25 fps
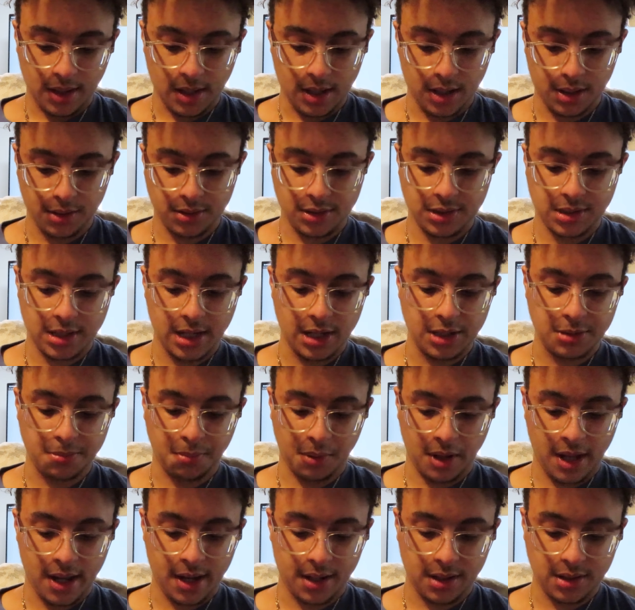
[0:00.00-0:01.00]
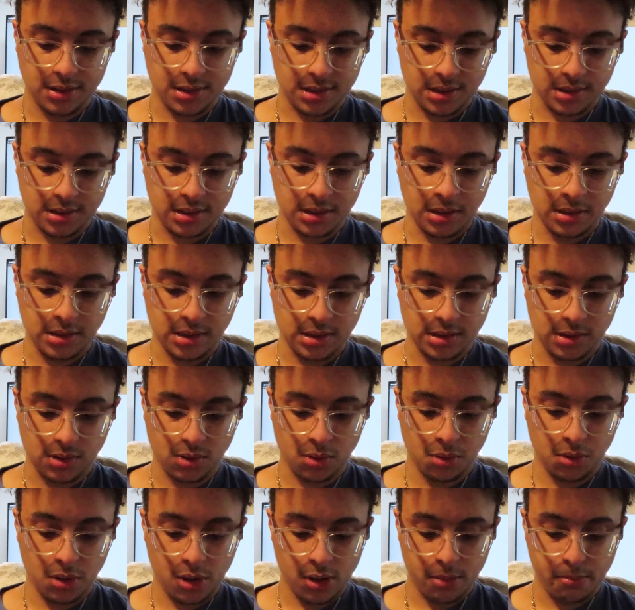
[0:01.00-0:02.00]
It stays black since this is a
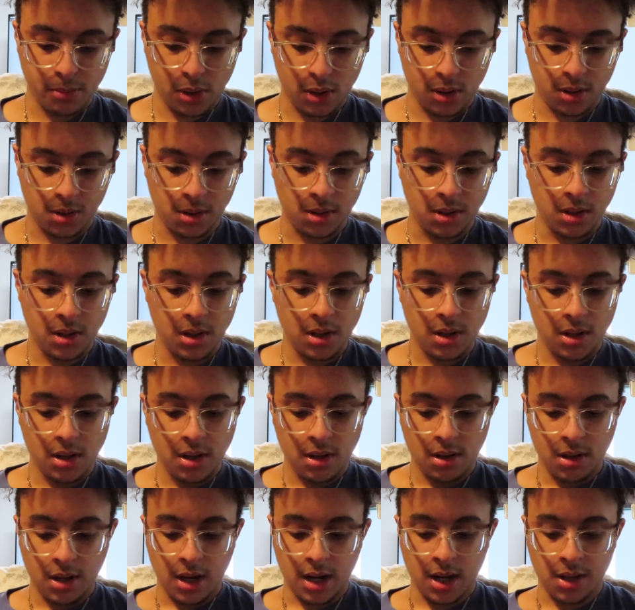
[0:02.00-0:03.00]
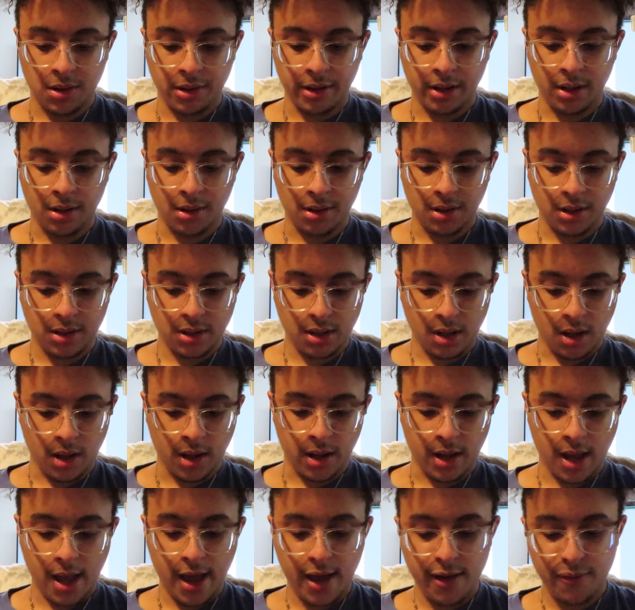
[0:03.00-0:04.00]
good lock mod. And then
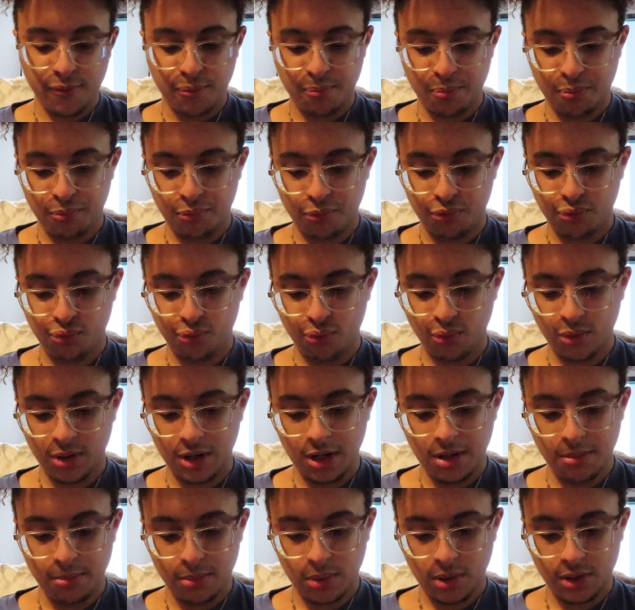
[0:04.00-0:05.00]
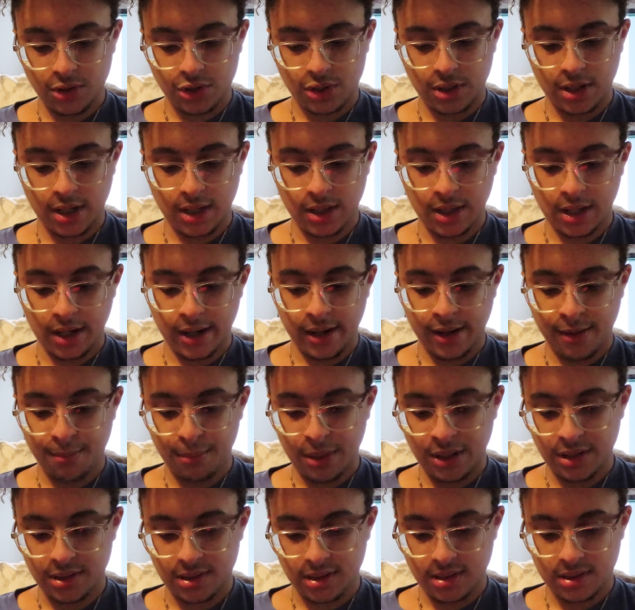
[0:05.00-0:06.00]
I have pretty much, and then I have
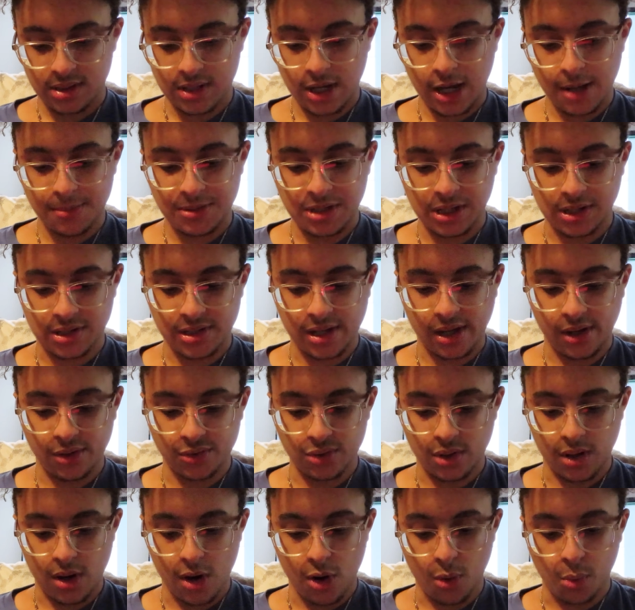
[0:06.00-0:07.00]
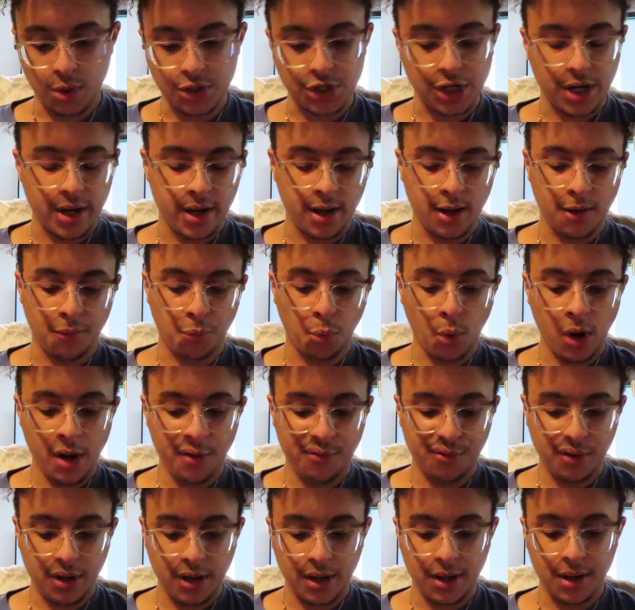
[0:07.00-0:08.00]
my top 6 tabs right here, which I have
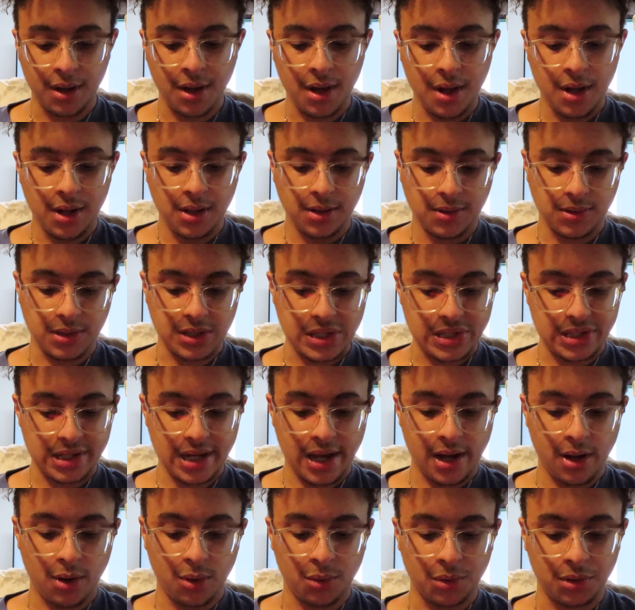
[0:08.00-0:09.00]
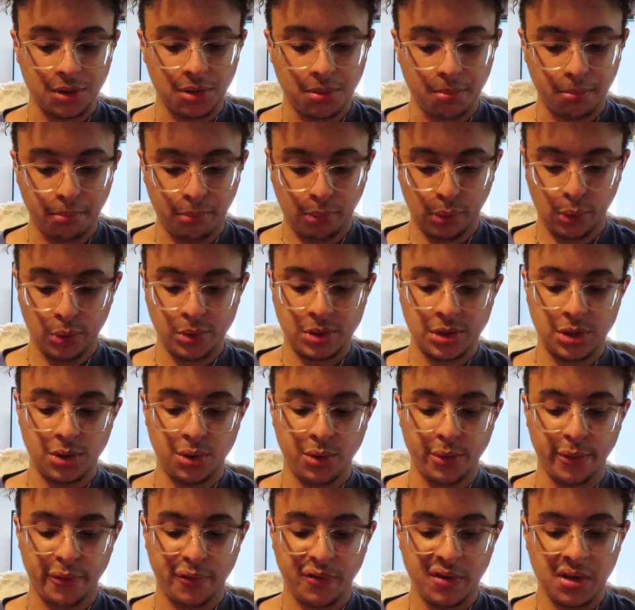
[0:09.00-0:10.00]
Wi-Fi, the sound,
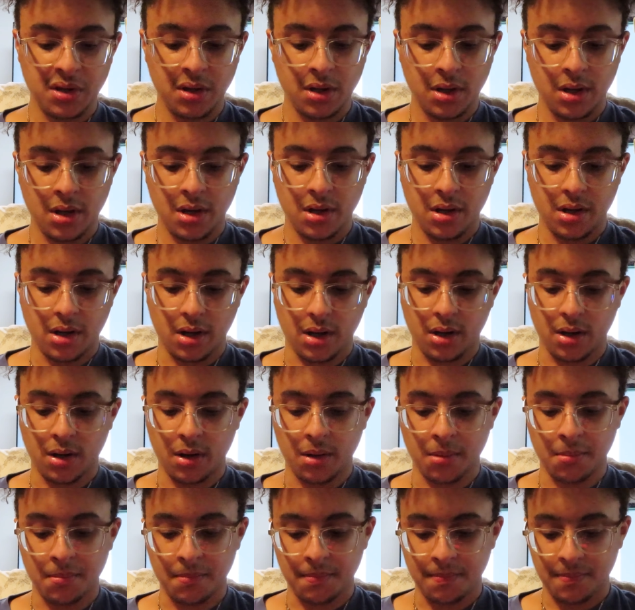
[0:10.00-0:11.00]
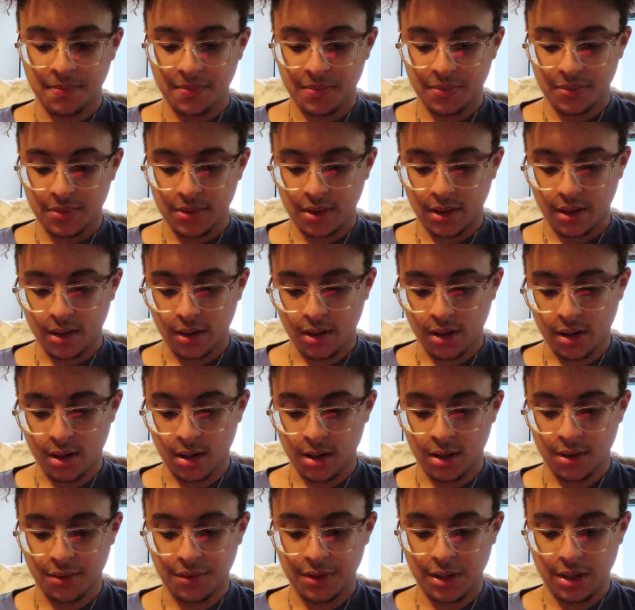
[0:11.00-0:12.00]
Bluetooth,
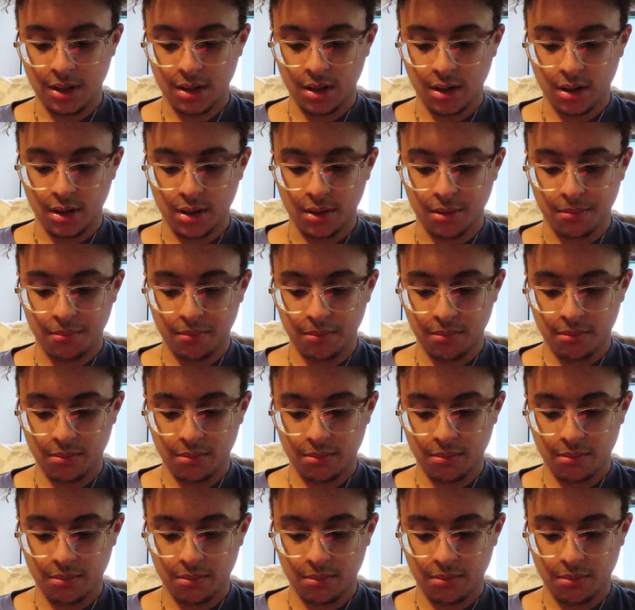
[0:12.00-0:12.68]
the